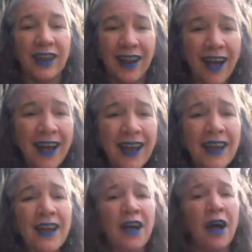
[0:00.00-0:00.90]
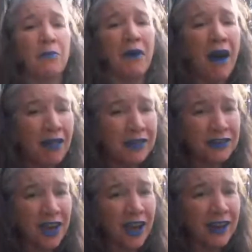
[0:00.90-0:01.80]
And I
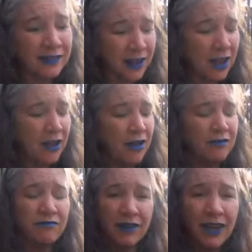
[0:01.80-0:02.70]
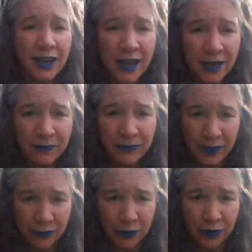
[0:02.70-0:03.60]
apologize, Nina,
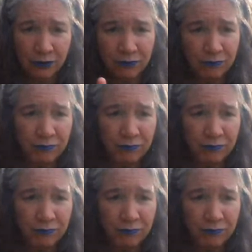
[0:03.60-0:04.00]
if you're